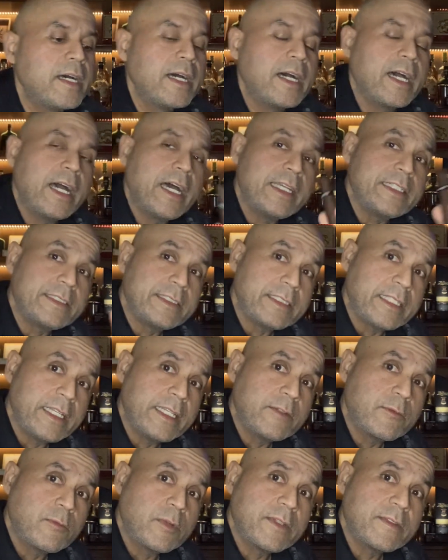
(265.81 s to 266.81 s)
and
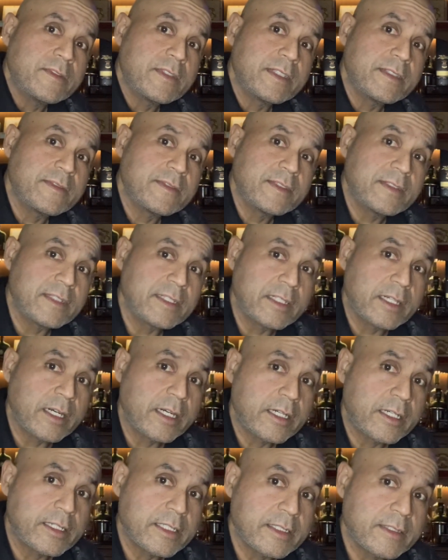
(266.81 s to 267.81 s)
then once the
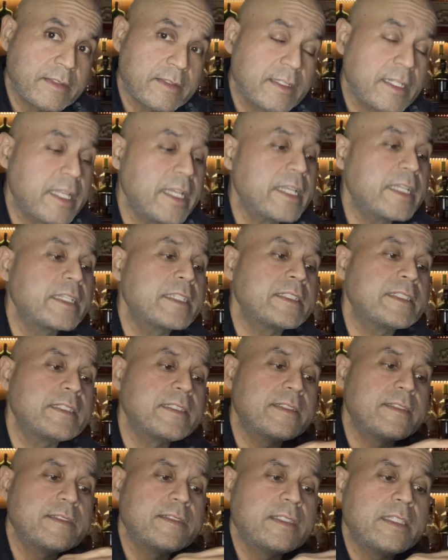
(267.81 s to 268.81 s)
cigar is lighted,
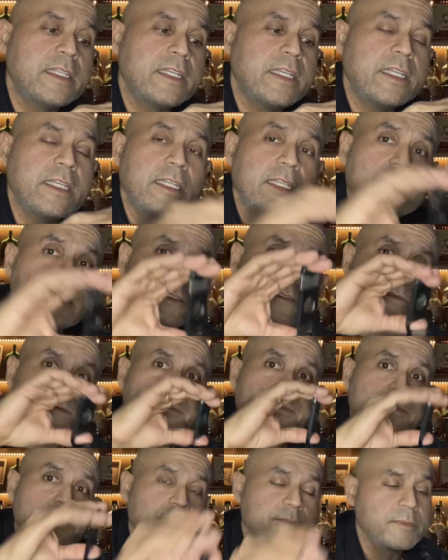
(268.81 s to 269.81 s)
then
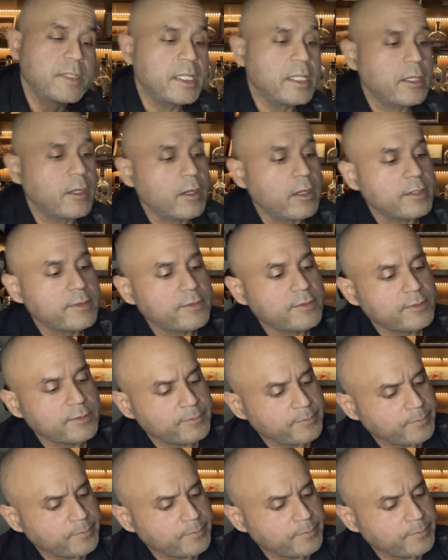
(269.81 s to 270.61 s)
he cuts.